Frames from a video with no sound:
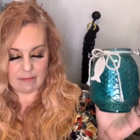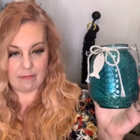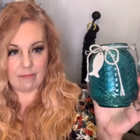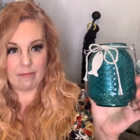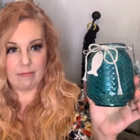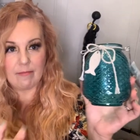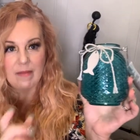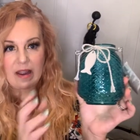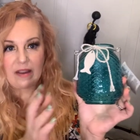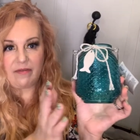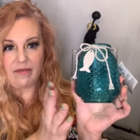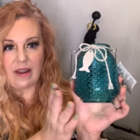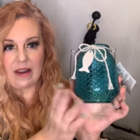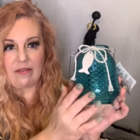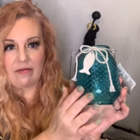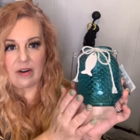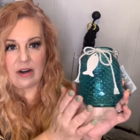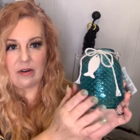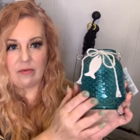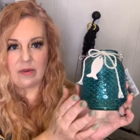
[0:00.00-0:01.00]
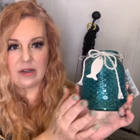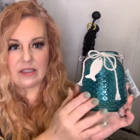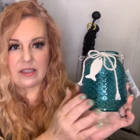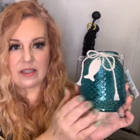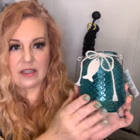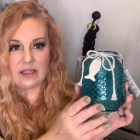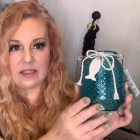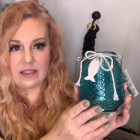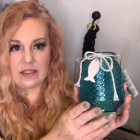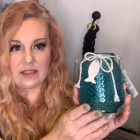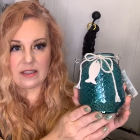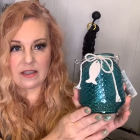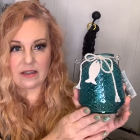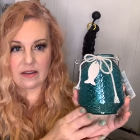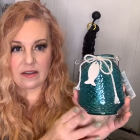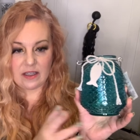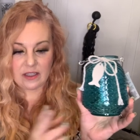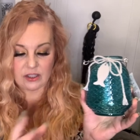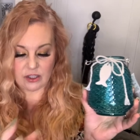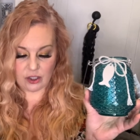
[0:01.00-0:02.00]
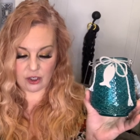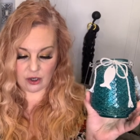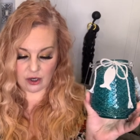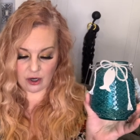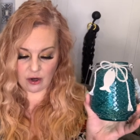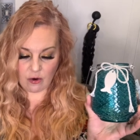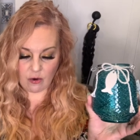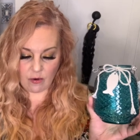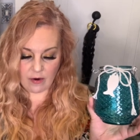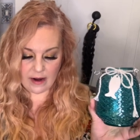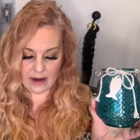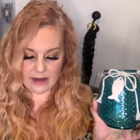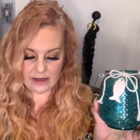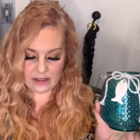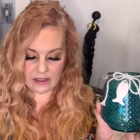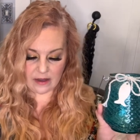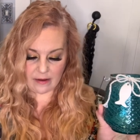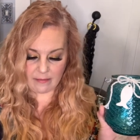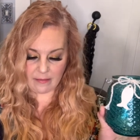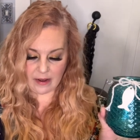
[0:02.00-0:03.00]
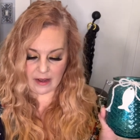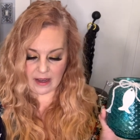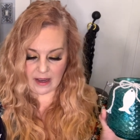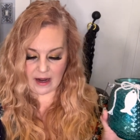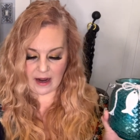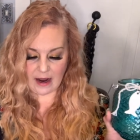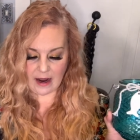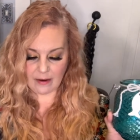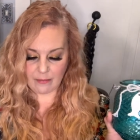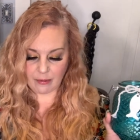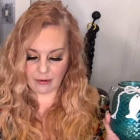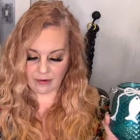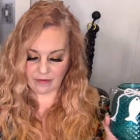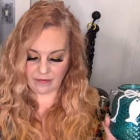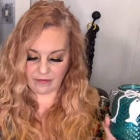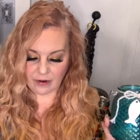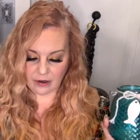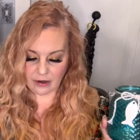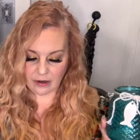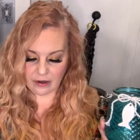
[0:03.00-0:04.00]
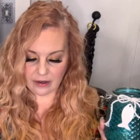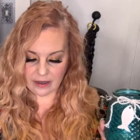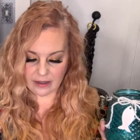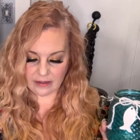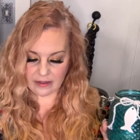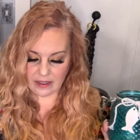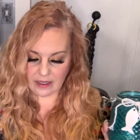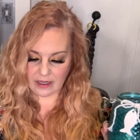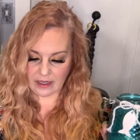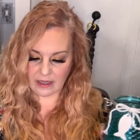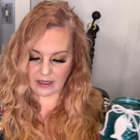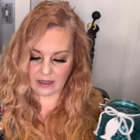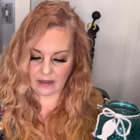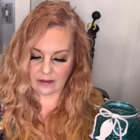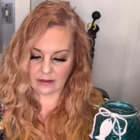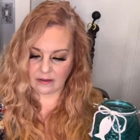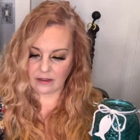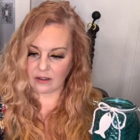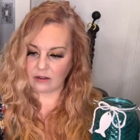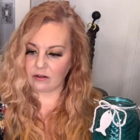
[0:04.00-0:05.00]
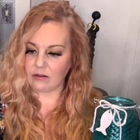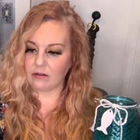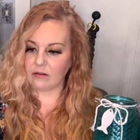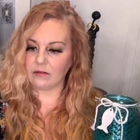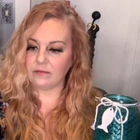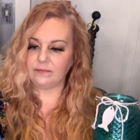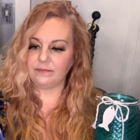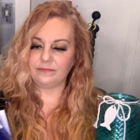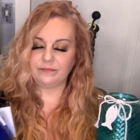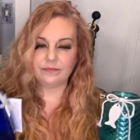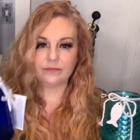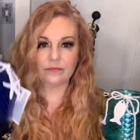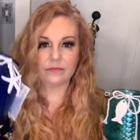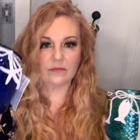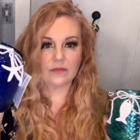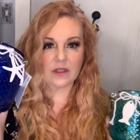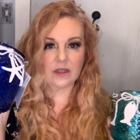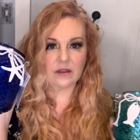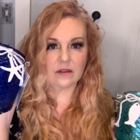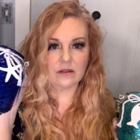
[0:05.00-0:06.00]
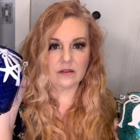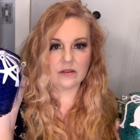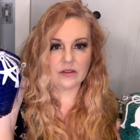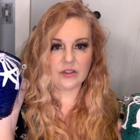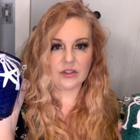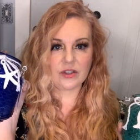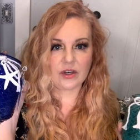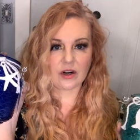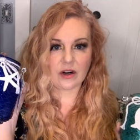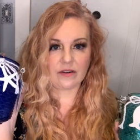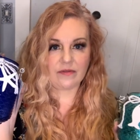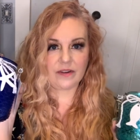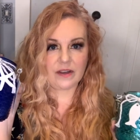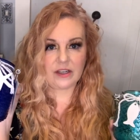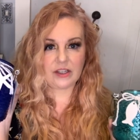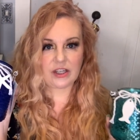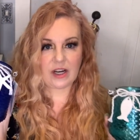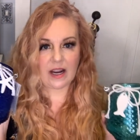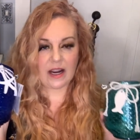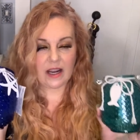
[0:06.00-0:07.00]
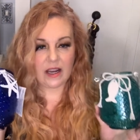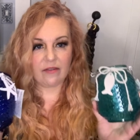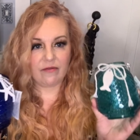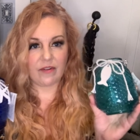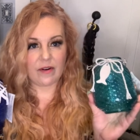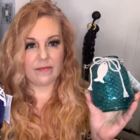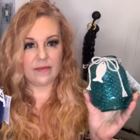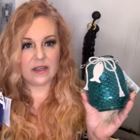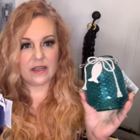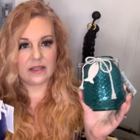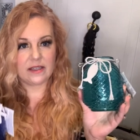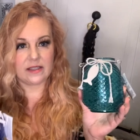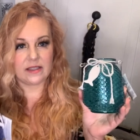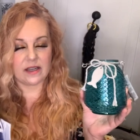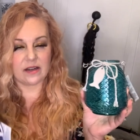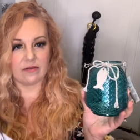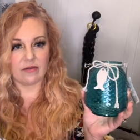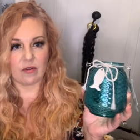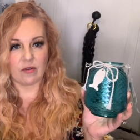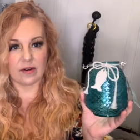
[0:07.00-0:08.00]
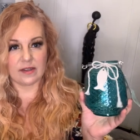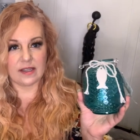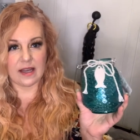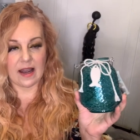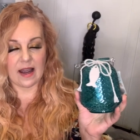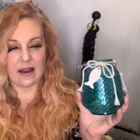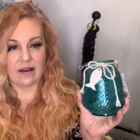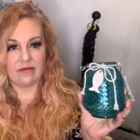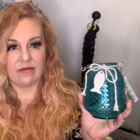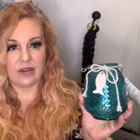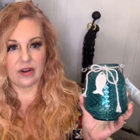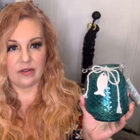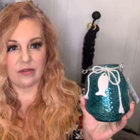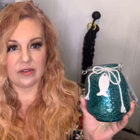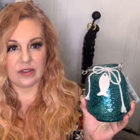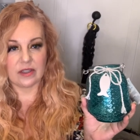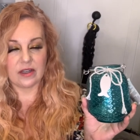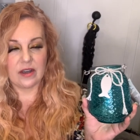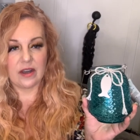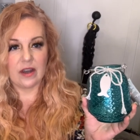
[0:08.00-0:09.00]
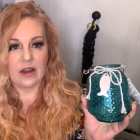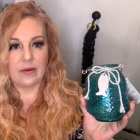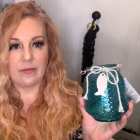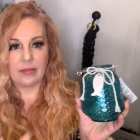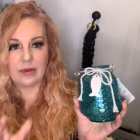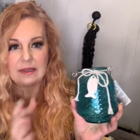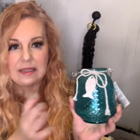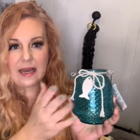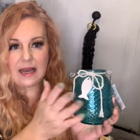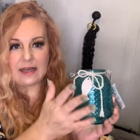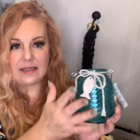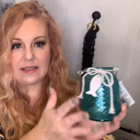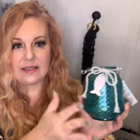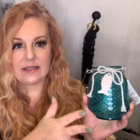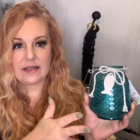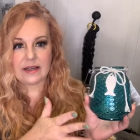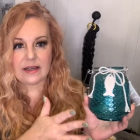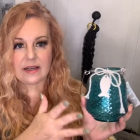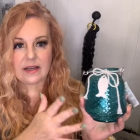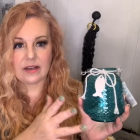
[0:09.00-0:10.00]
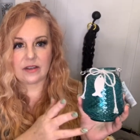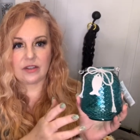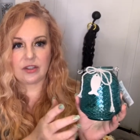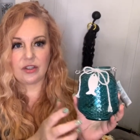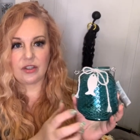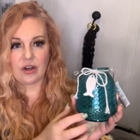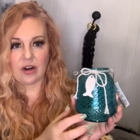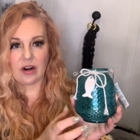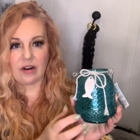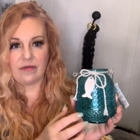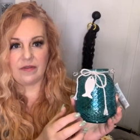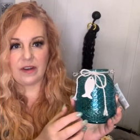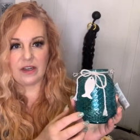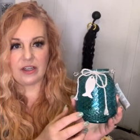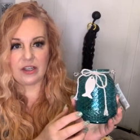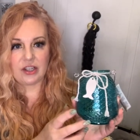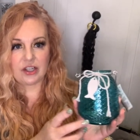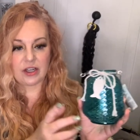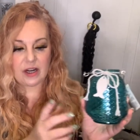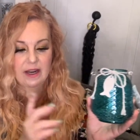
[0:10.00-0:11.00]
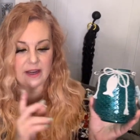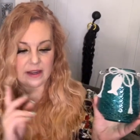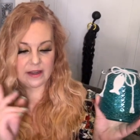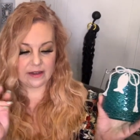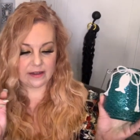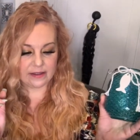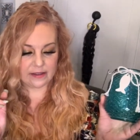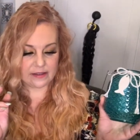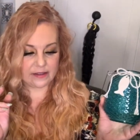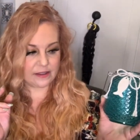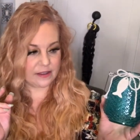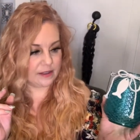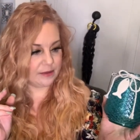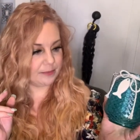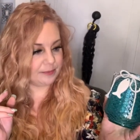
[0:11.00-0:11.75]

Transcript: my favorite was this turquoise, but I preferred the little starfish hanging from this. And of course I have those plastic starfish and